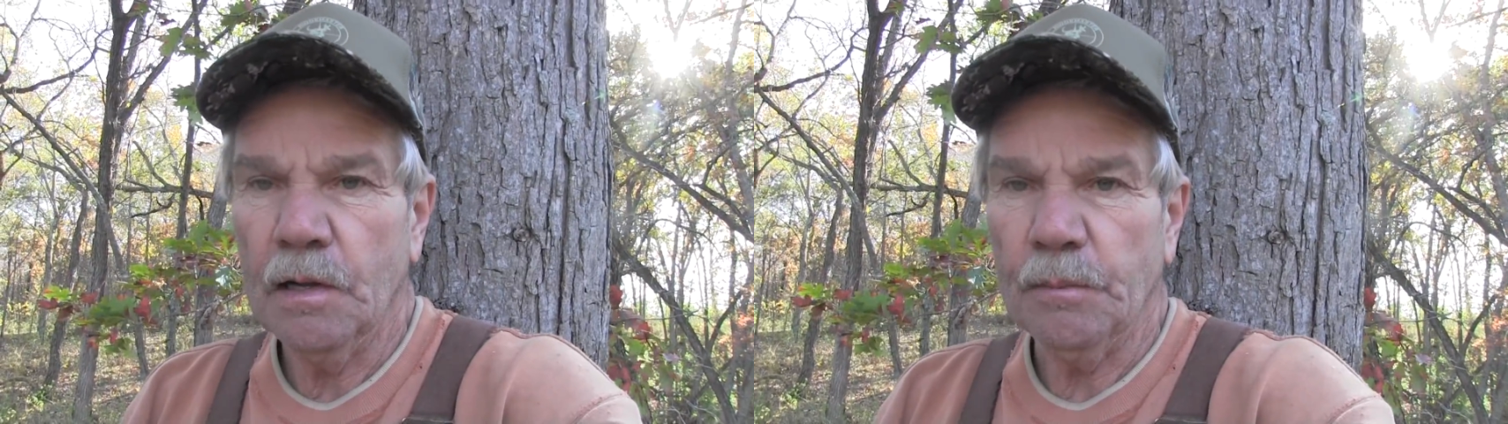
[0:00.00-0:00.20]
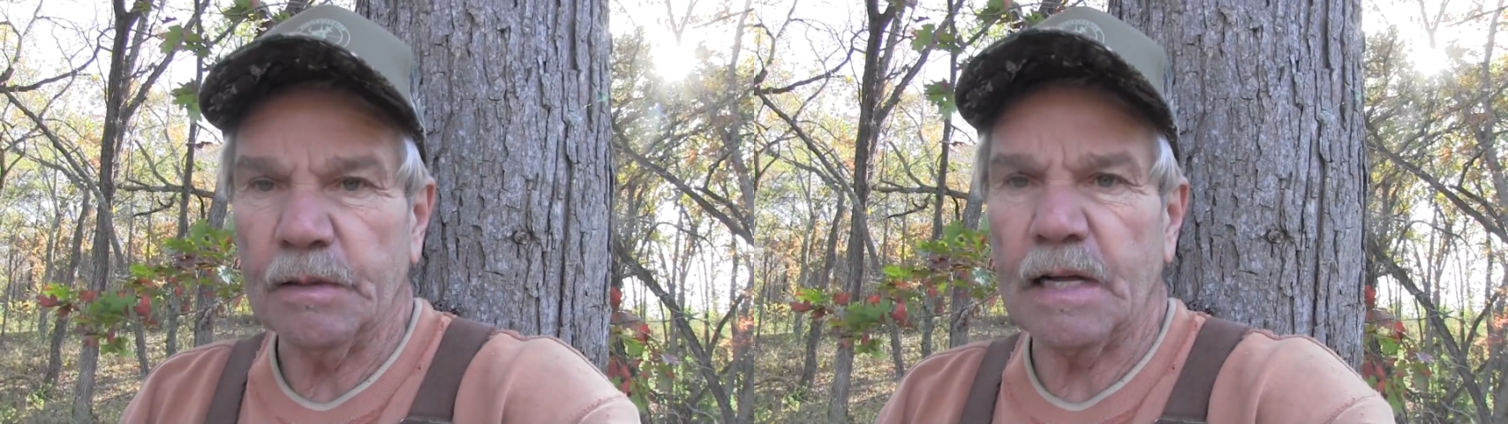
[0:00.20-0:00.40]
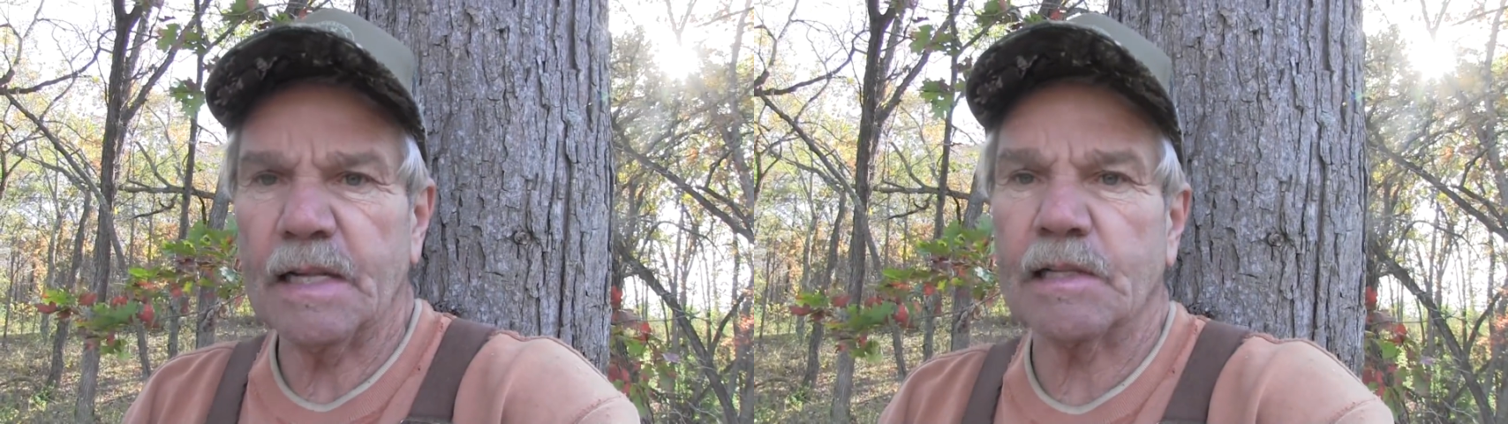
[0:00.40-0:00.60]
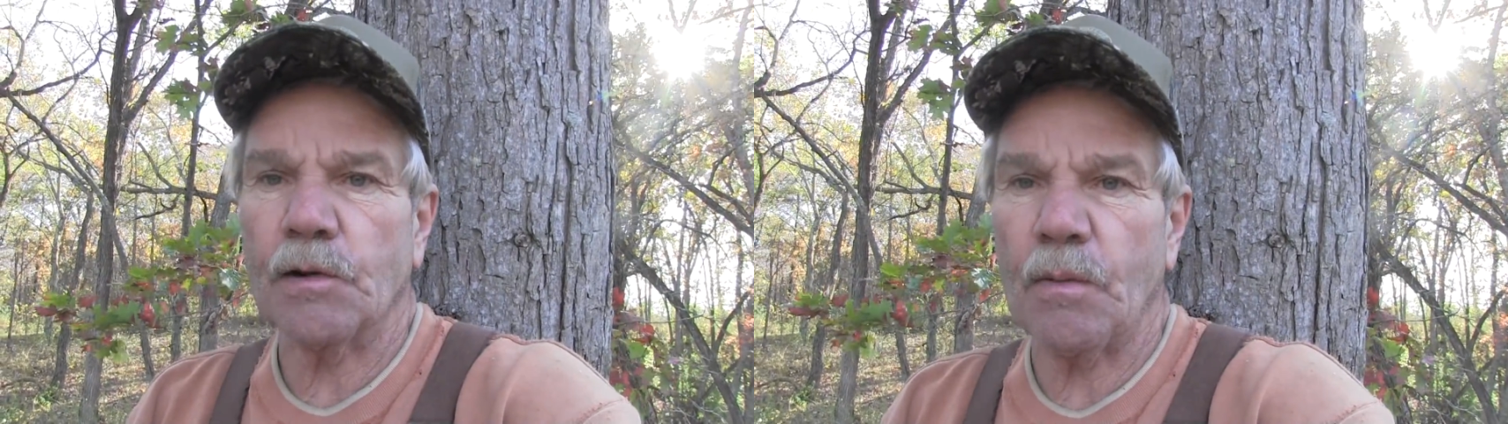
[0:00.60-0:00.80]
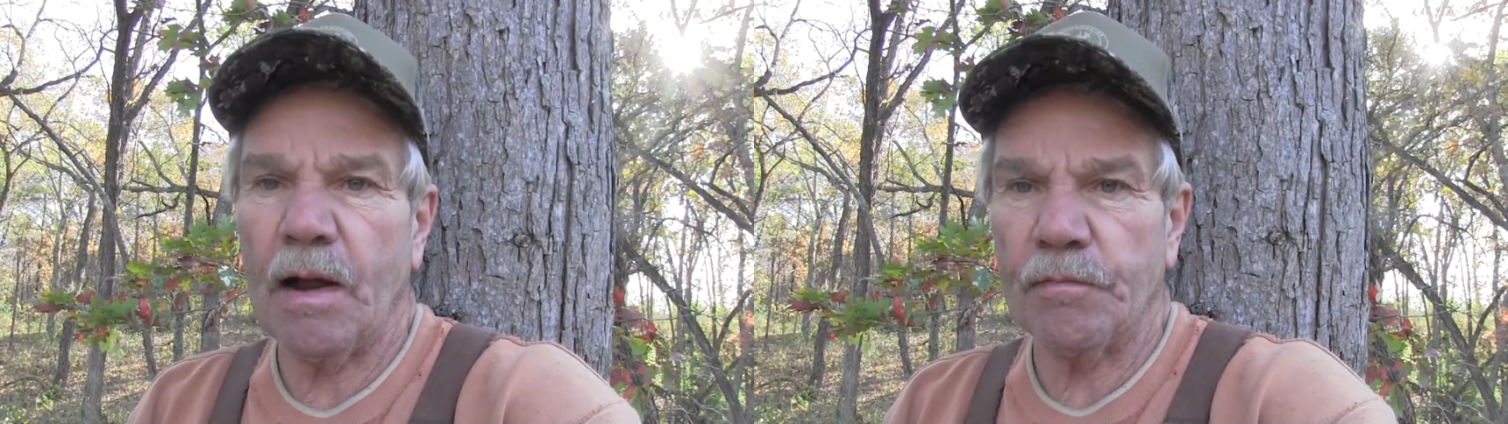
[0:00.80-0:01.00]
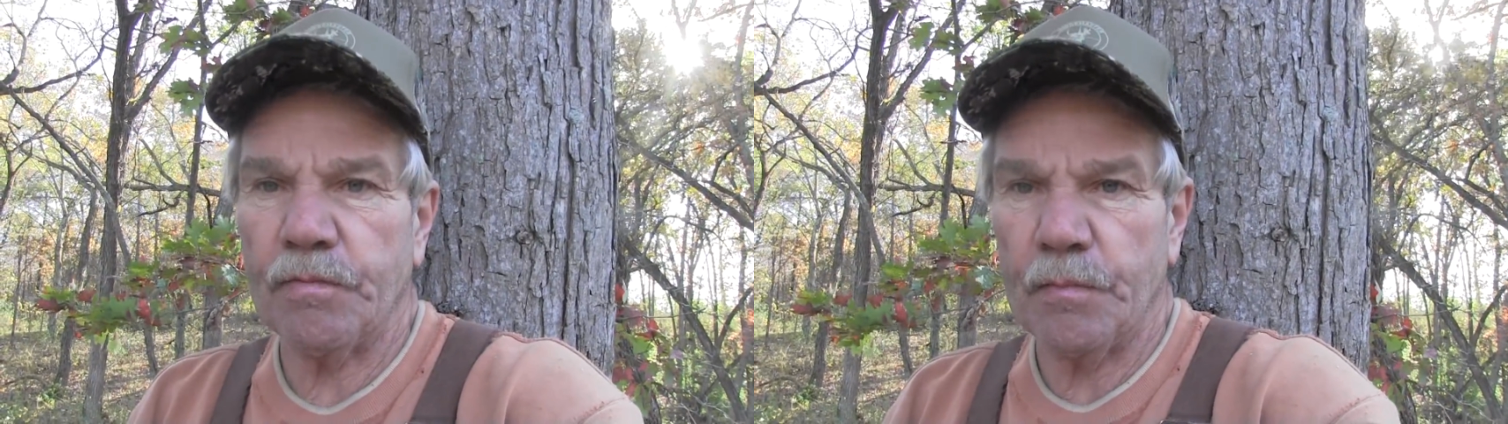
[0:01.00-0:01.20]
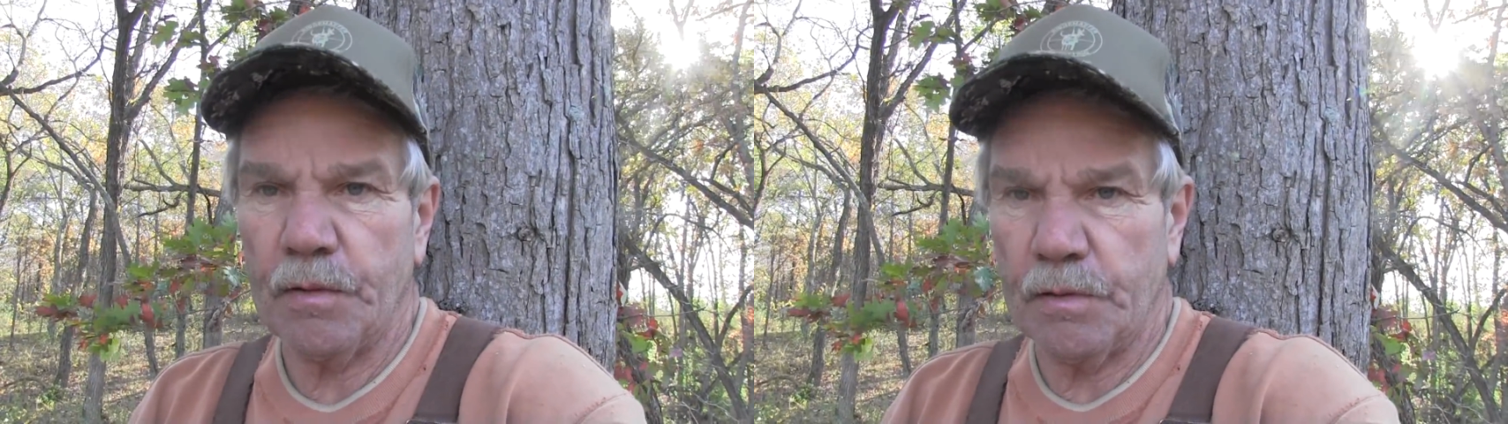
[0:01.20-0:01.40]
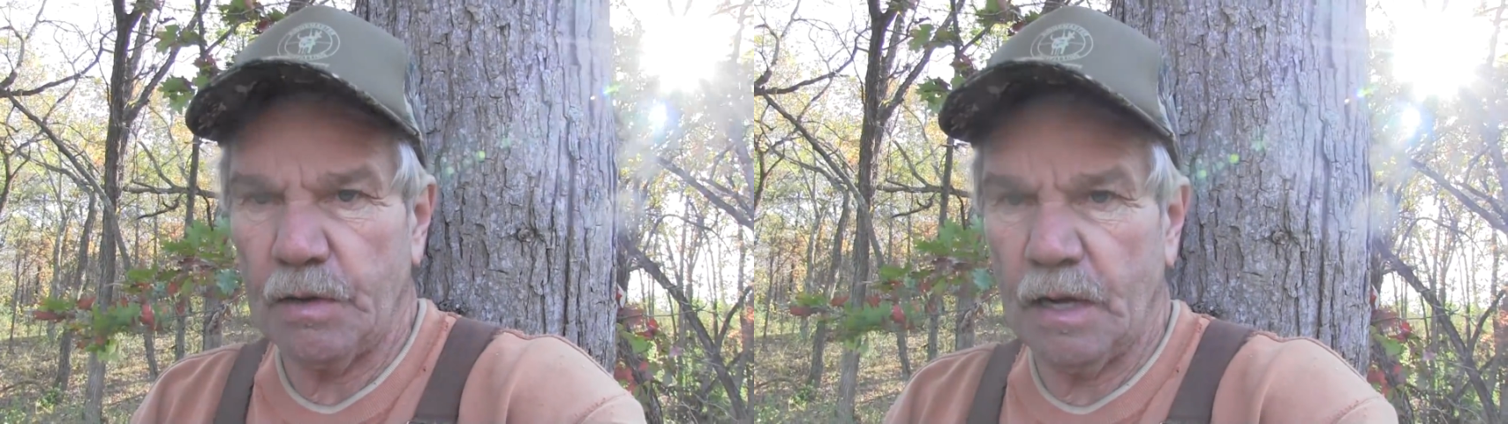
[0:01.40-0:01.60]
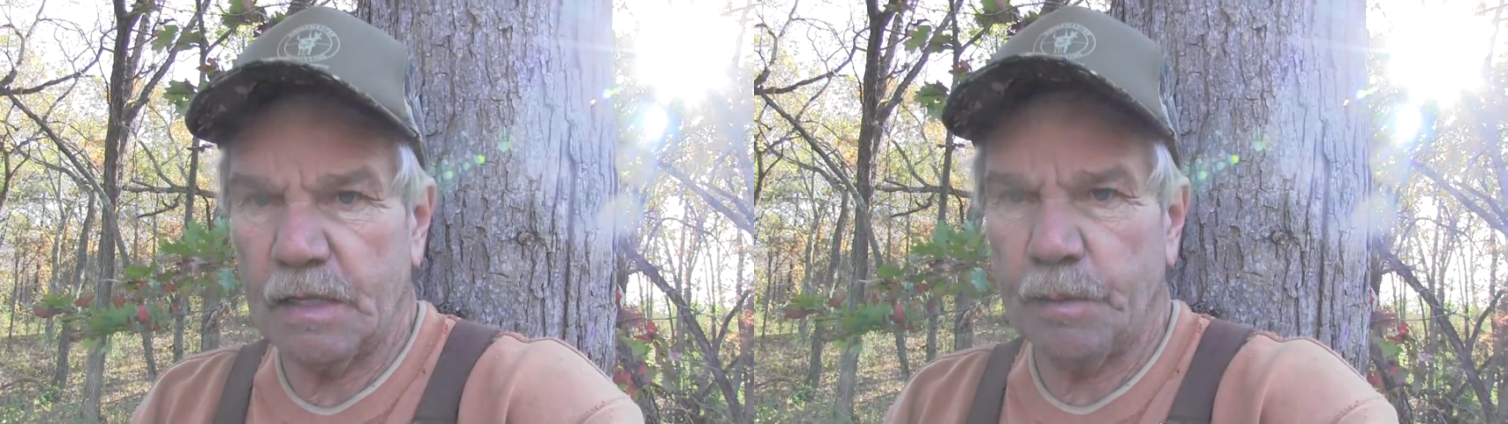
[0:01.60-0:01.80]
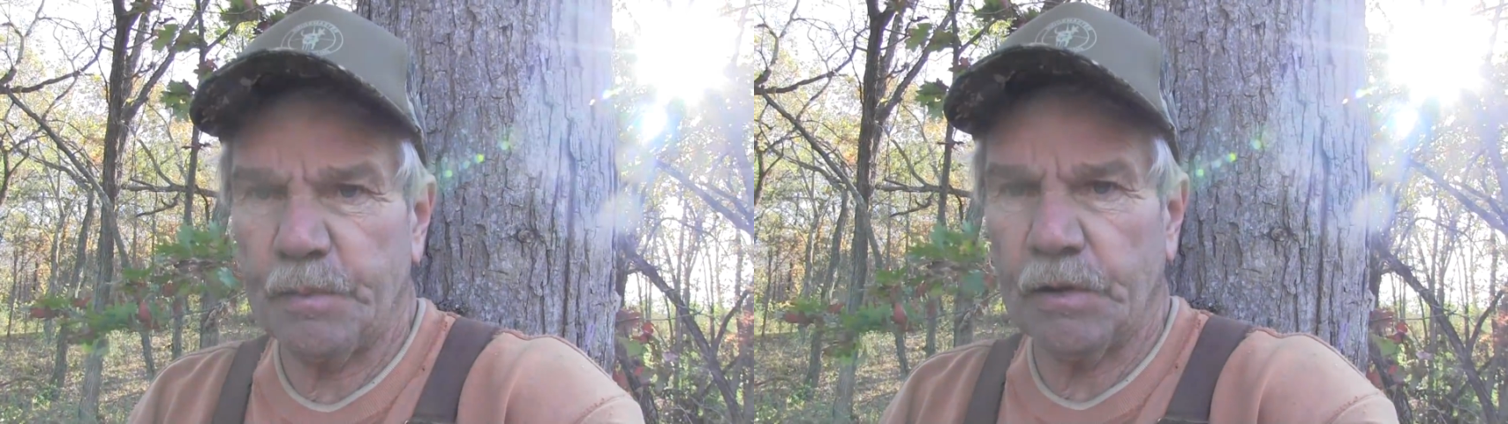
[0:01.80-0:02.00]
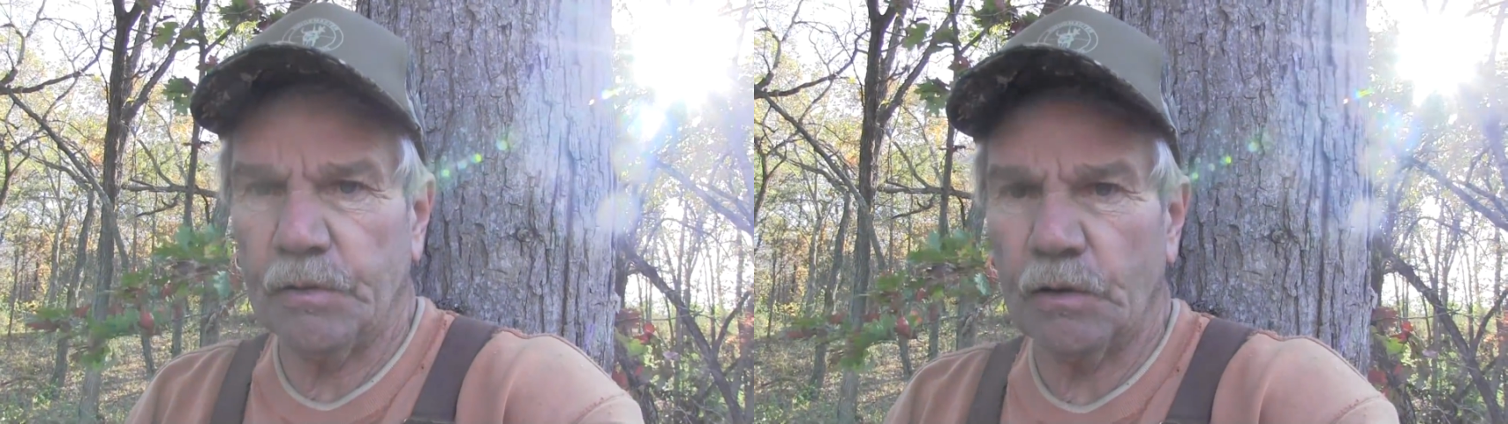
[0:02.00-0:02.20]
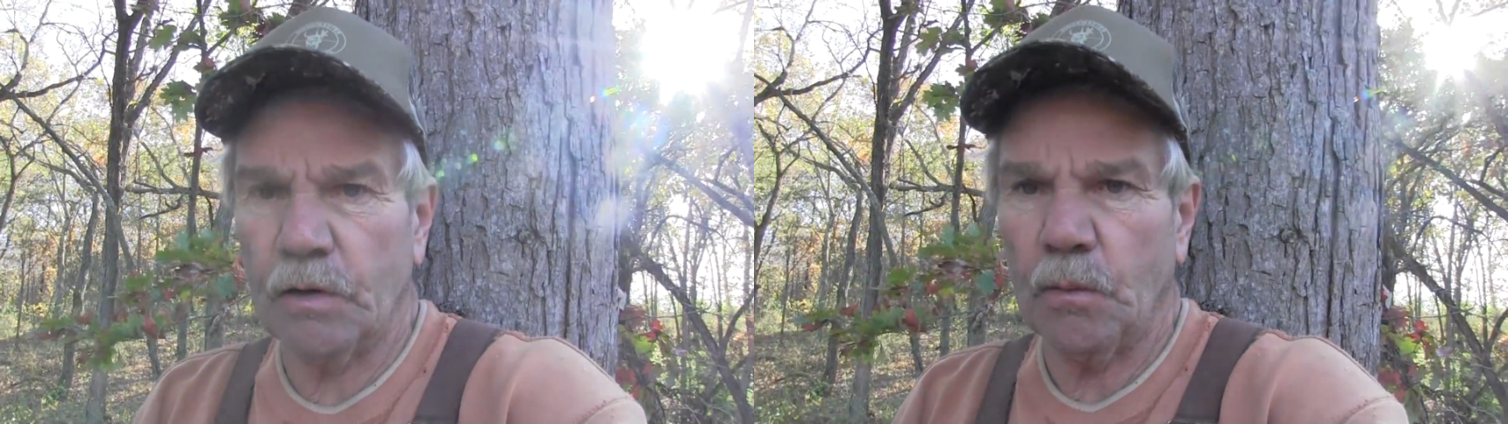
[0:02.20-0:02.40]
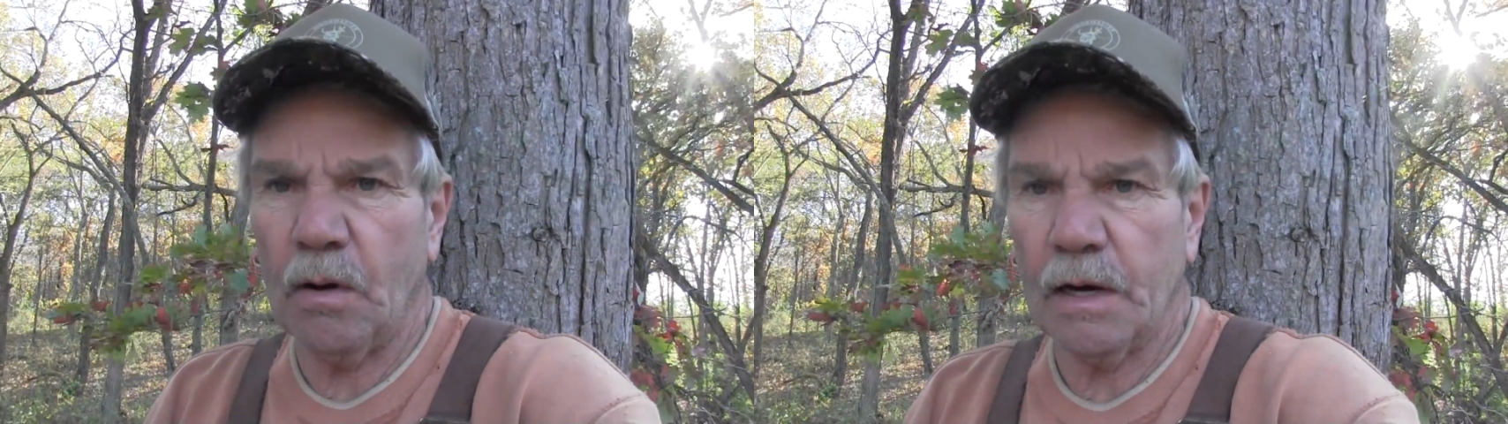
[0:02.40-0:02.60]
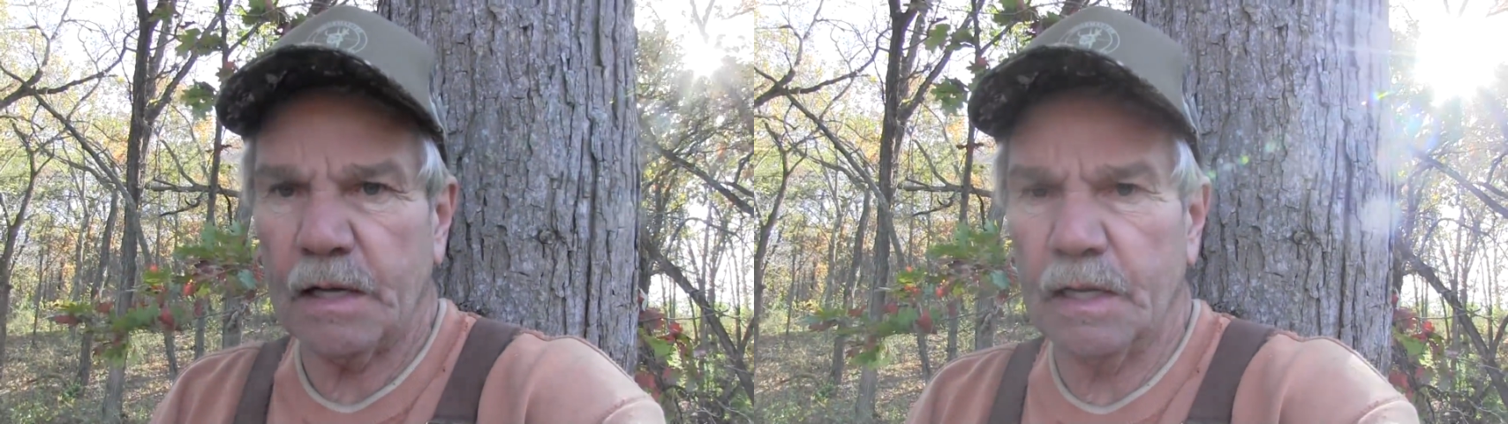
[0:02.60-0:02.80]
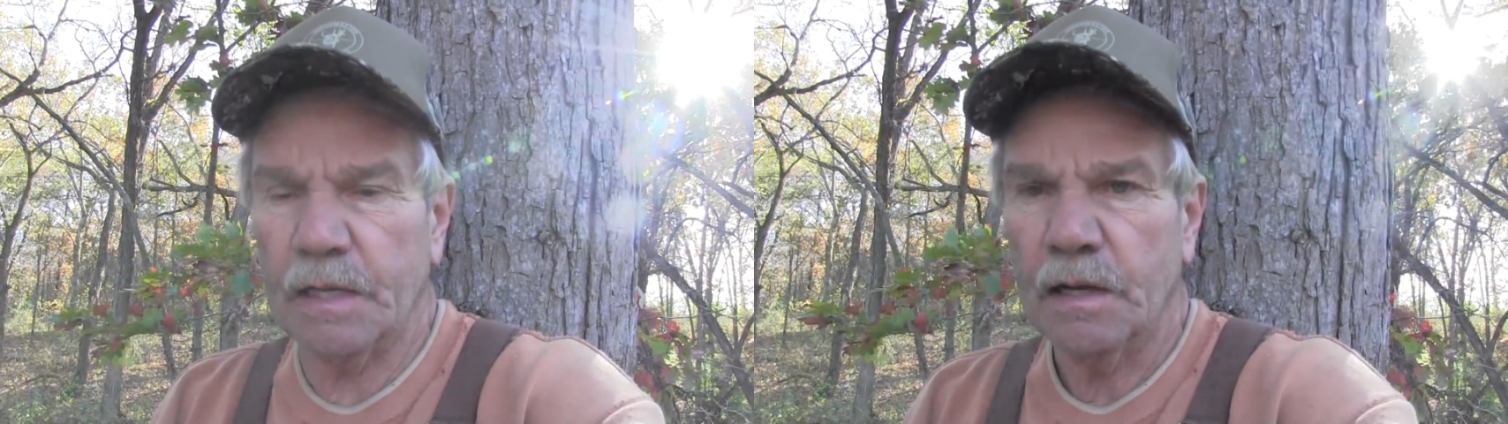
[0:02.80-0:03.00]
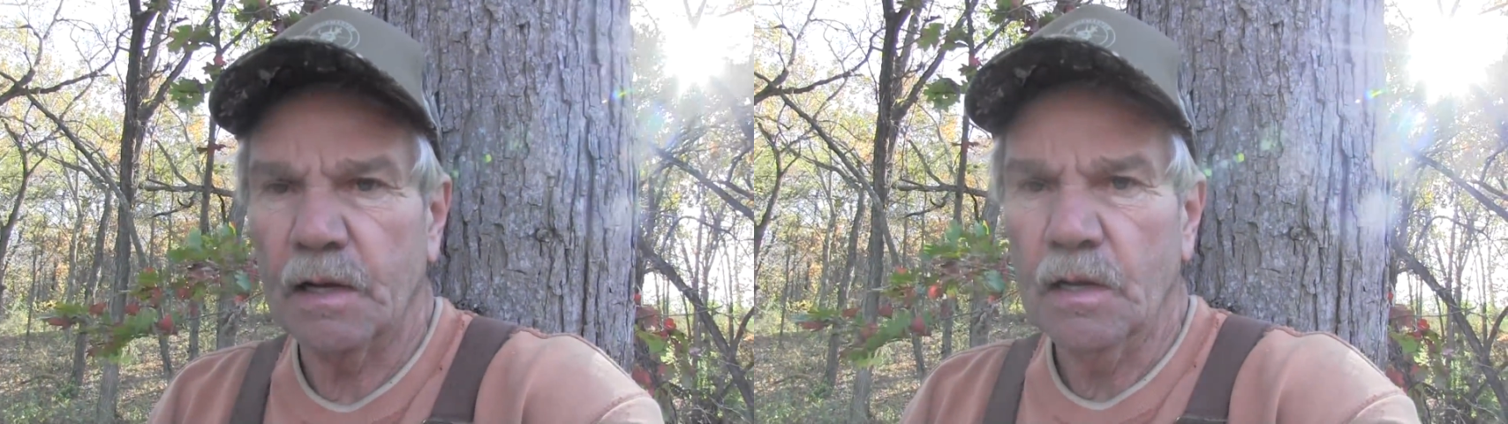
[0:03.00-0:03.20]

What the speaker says: But that's the rant from the non-typical Norwalkian.